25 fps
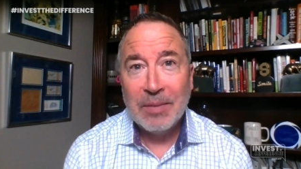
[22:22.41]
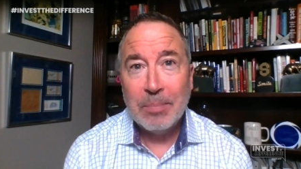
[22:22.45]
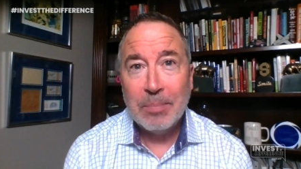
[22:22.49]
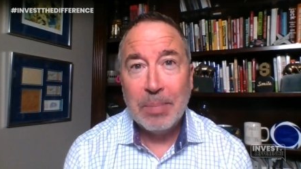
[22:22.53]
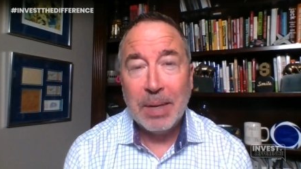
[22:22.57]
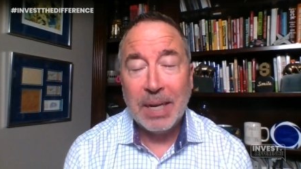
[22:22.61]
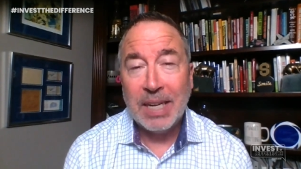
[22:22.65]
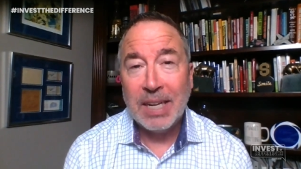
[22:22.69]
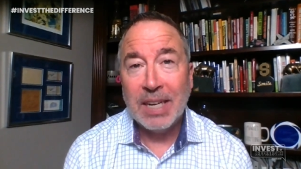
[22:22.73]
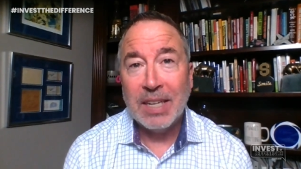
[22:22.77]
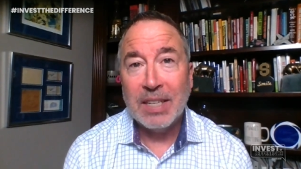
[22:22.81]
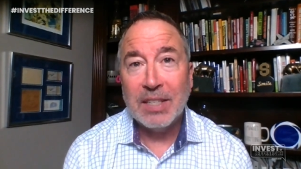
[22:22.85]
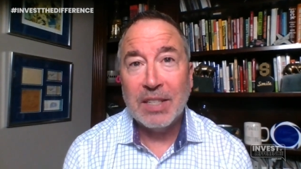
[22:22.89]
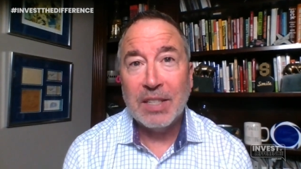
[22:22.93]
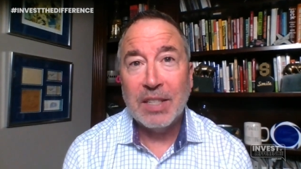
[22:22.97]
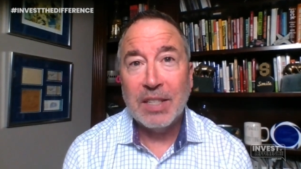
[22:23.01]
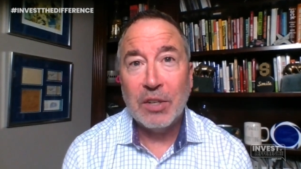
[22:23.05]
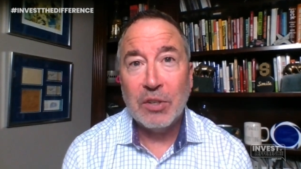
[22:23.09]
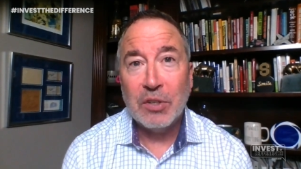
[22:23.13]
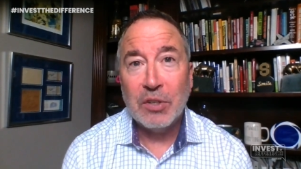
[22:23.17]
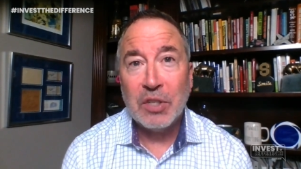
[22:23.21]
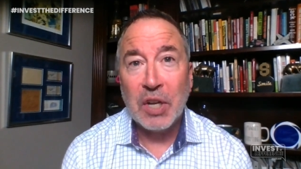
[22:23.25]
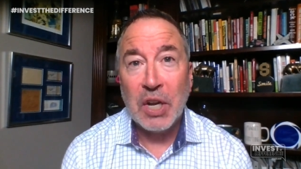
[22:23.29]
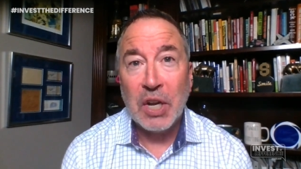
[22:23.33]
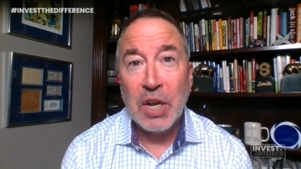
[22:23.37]
because
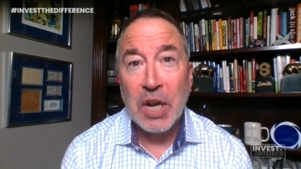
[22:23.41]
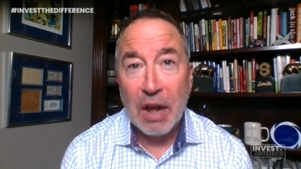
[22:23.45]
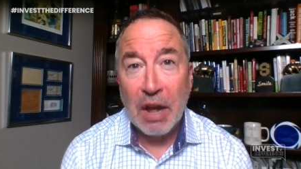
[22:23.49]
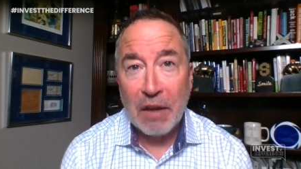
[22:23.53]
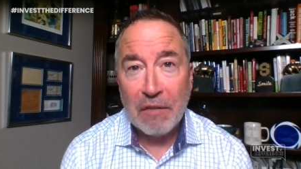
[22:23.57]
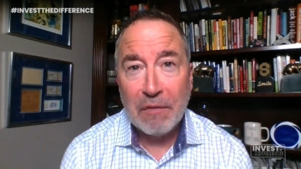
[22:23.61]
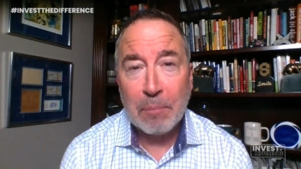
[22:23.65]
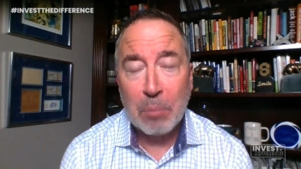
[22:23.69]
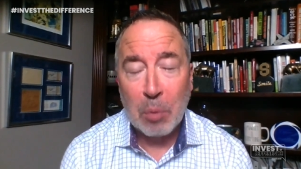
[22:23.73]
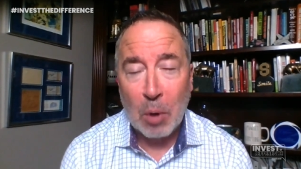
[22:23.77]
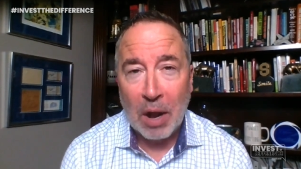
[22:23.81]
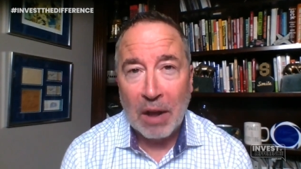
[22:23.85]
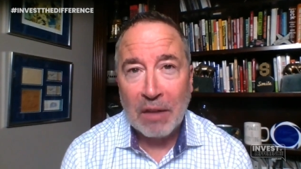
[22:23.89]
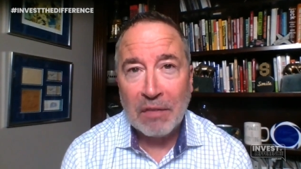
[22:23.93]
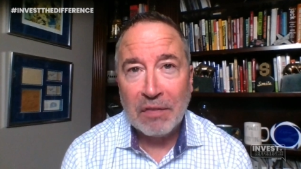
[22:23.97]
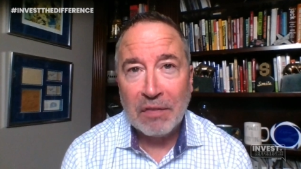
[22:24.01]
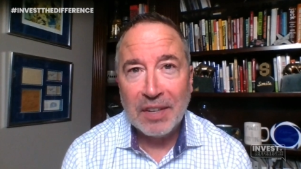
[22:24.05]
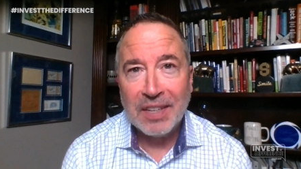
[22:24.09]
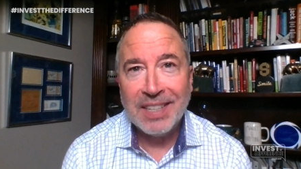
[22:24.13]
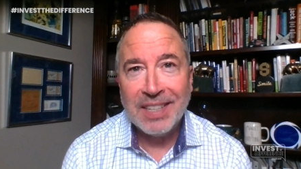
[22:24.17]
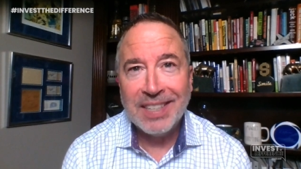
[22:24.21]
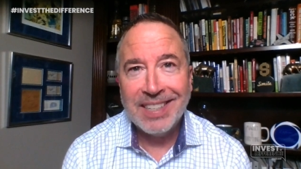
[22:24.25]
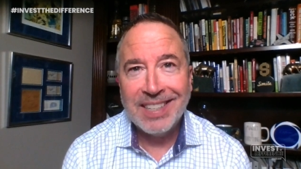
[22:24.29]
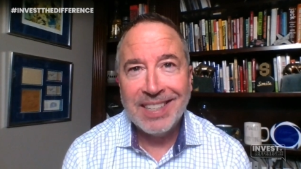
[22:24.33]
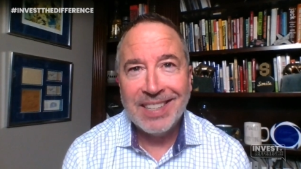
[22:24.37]
there's enough
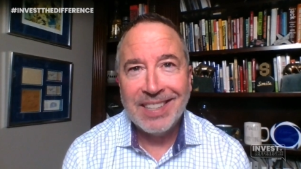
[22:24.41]
profit.